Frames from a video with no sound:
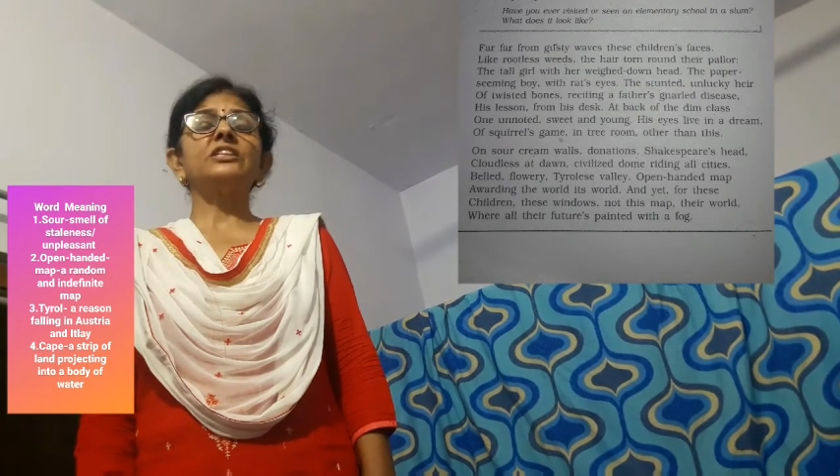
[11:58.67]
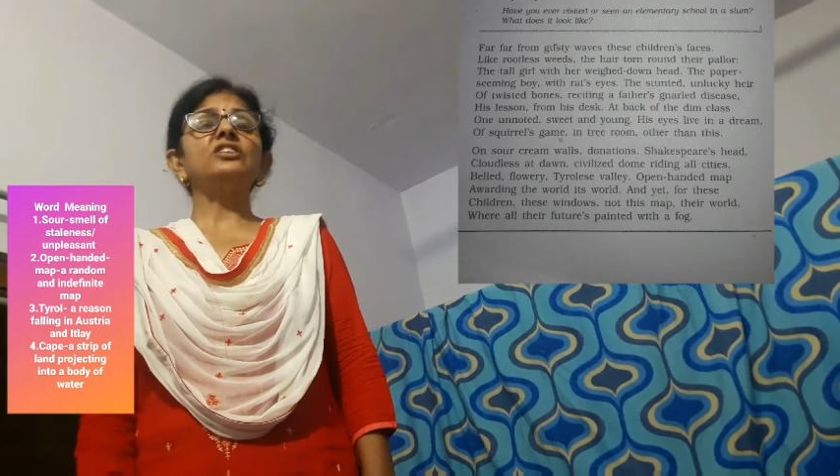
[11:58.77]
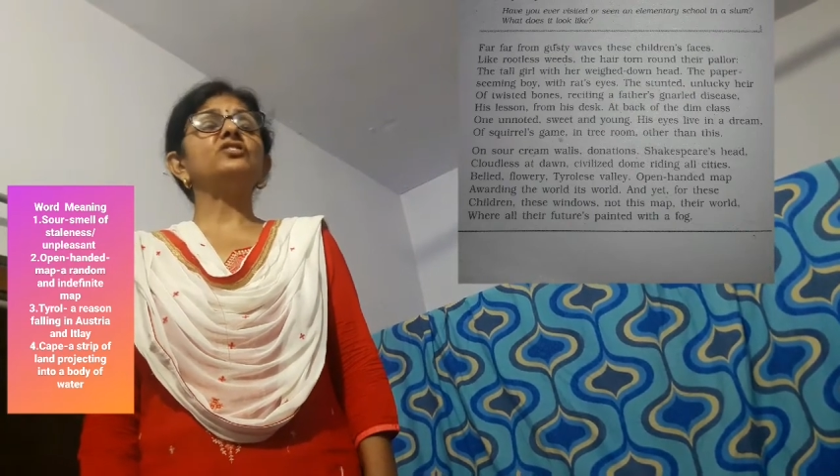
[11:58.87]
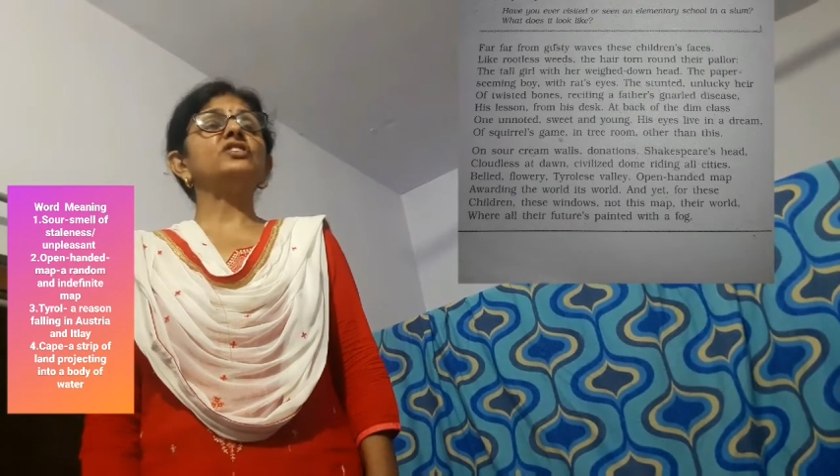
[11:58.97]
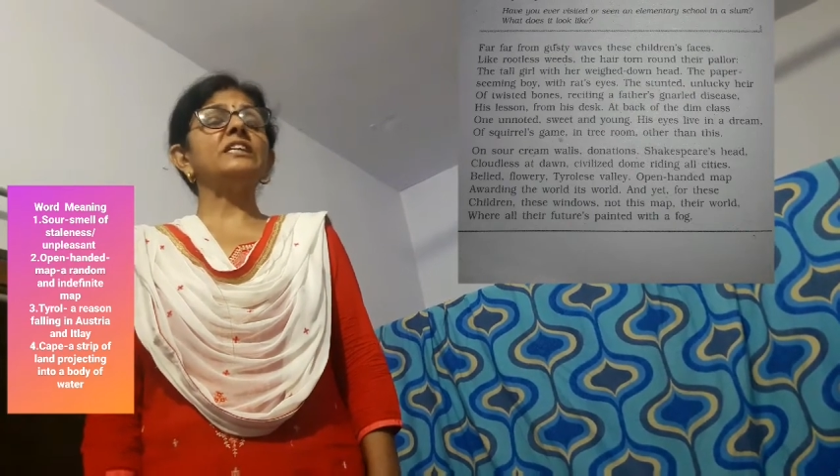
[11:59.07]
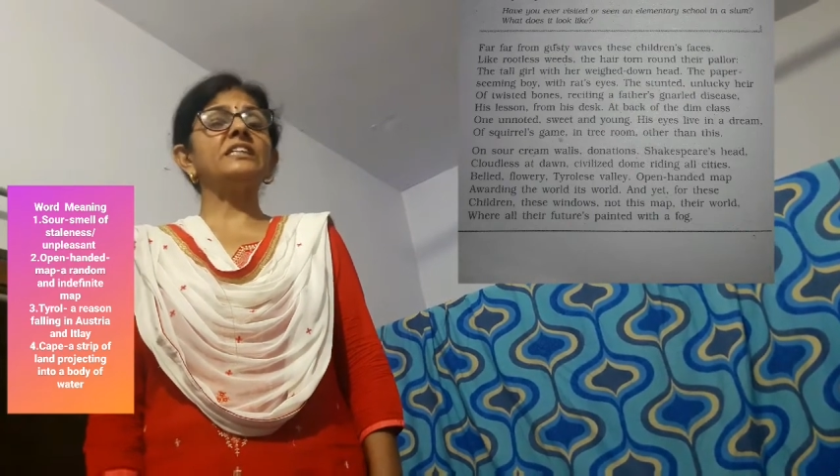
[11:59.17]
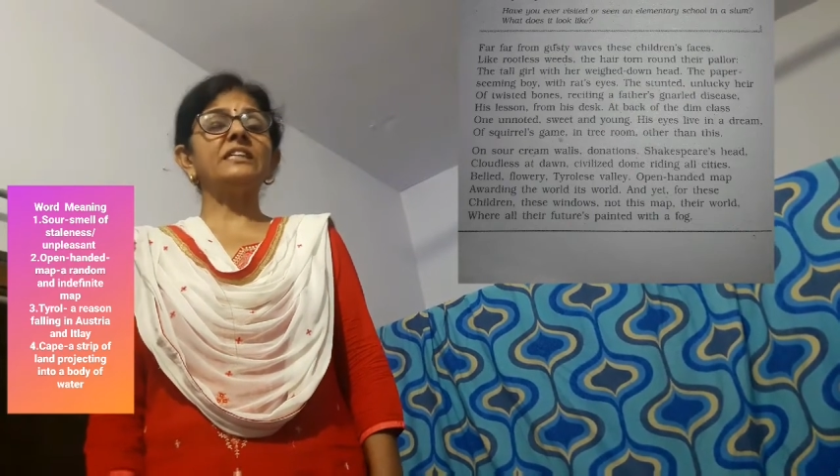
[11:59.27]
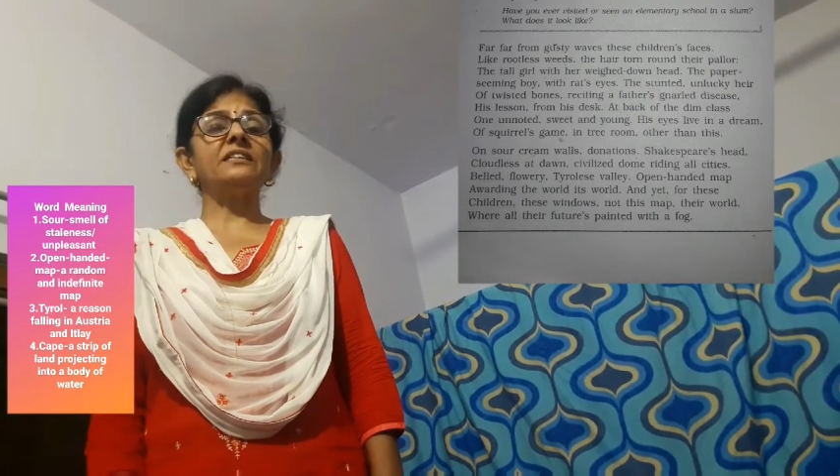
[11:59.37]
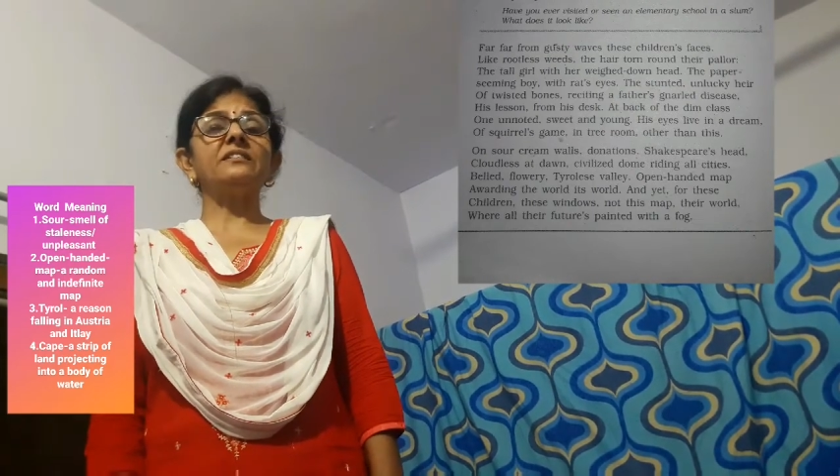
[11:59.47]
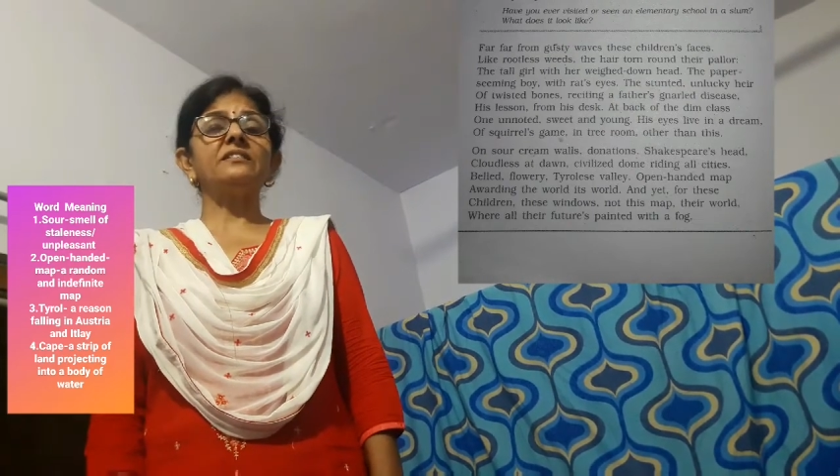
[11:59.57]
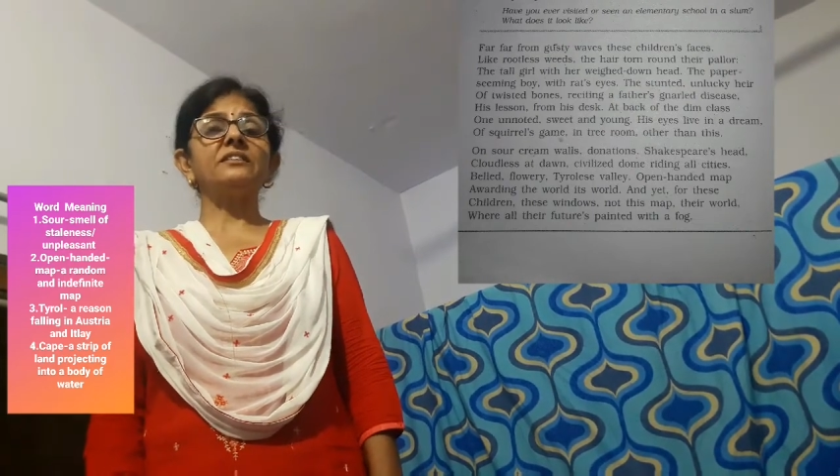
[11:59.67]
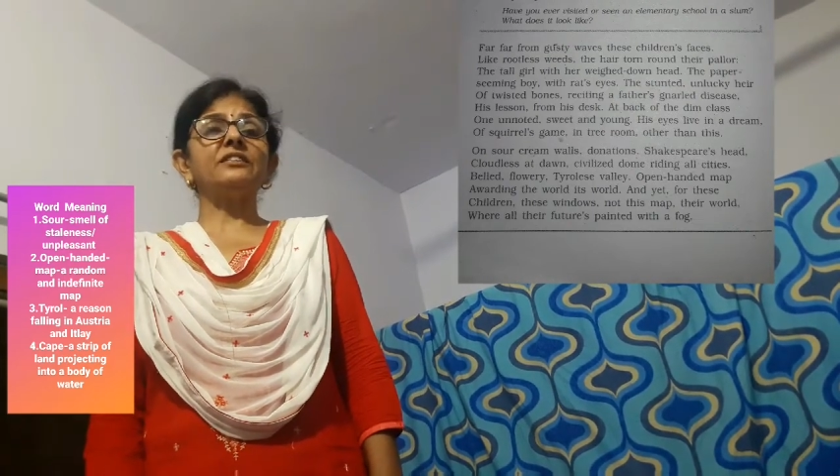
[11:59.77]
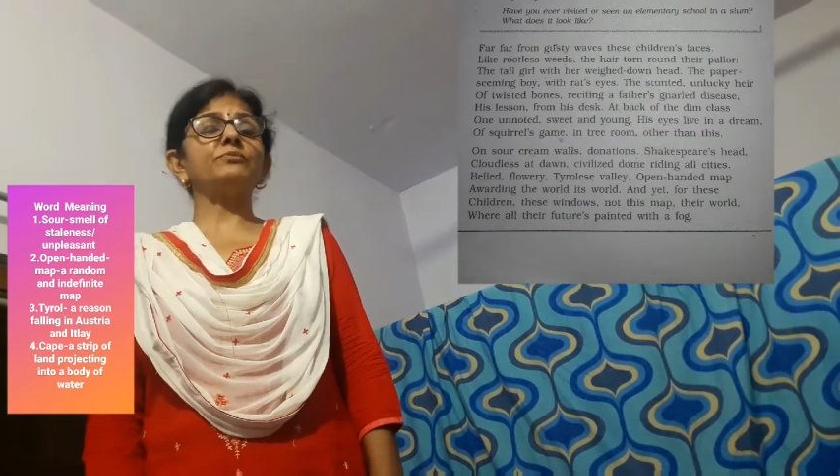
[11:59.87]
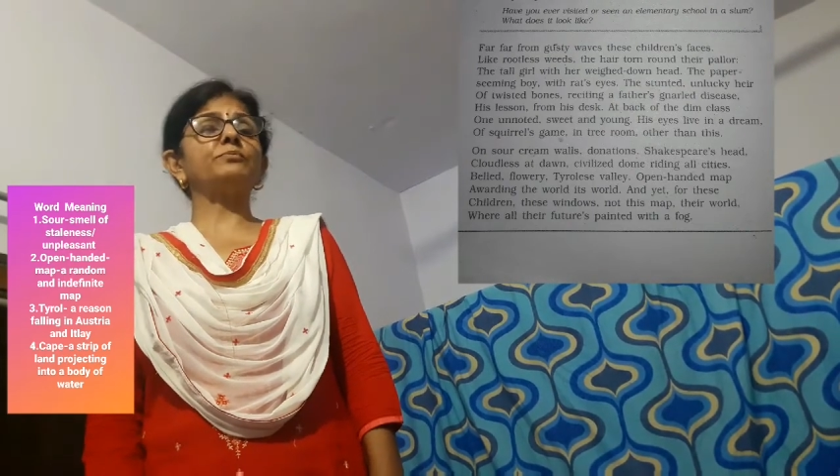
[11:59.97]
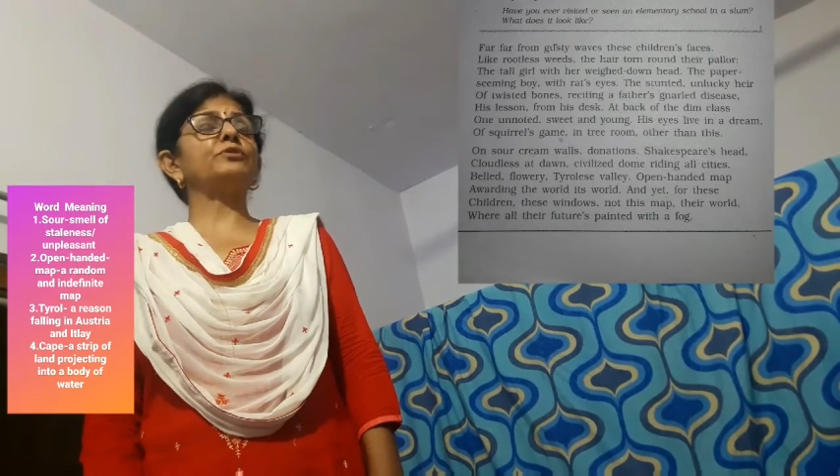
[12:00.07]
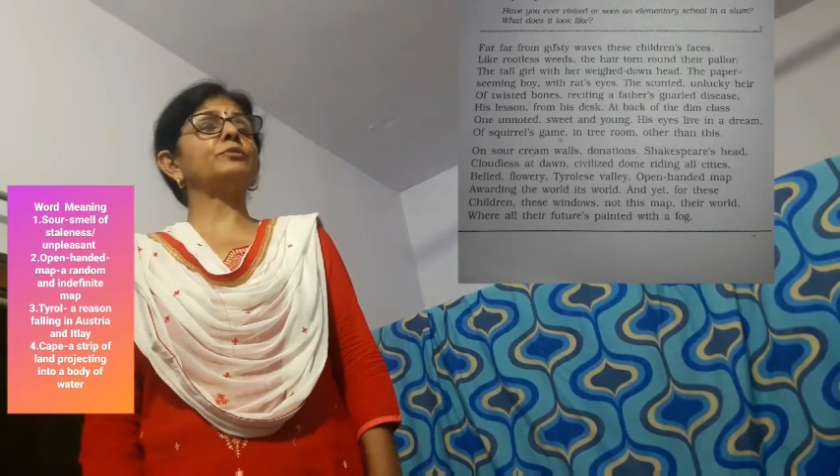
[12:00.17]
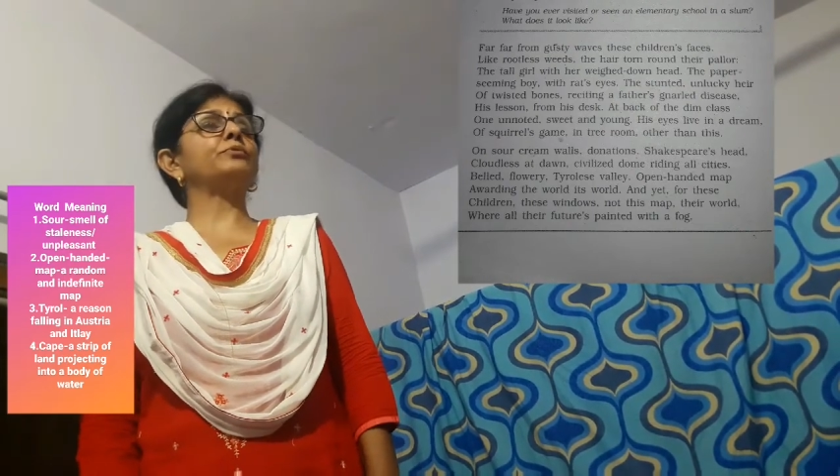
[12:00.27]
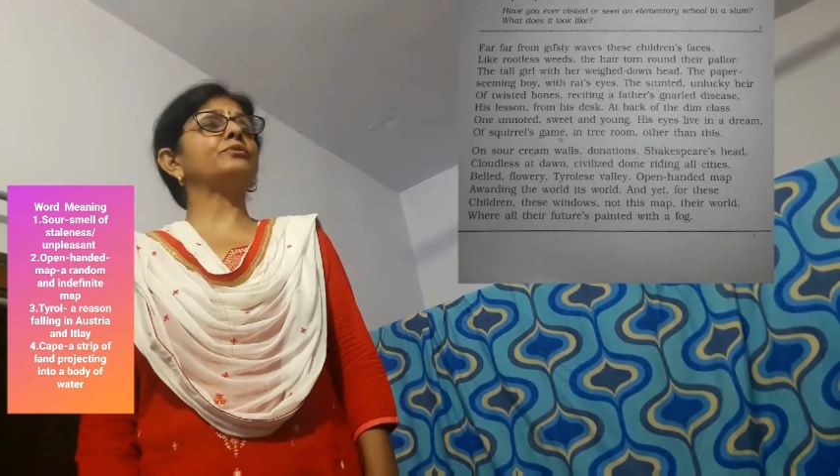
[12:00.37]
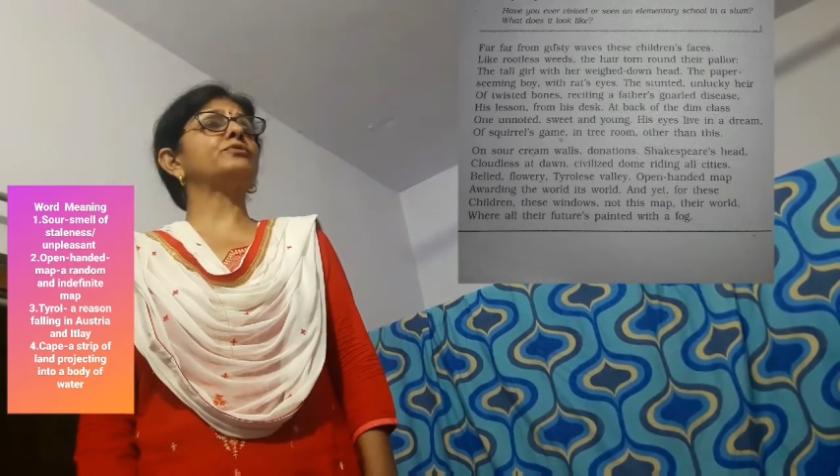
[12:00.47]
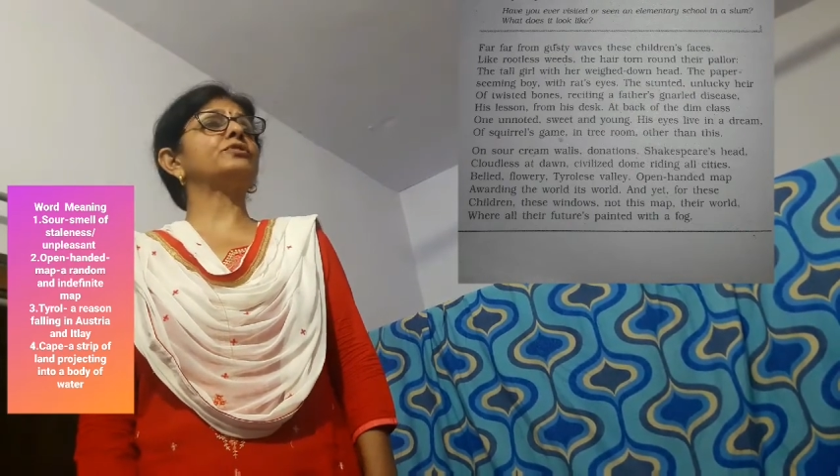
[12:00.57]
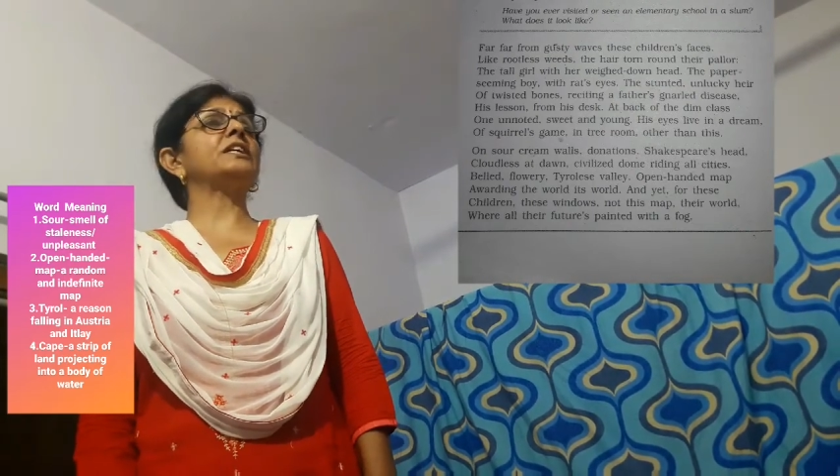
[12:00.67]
these cities, this beautiful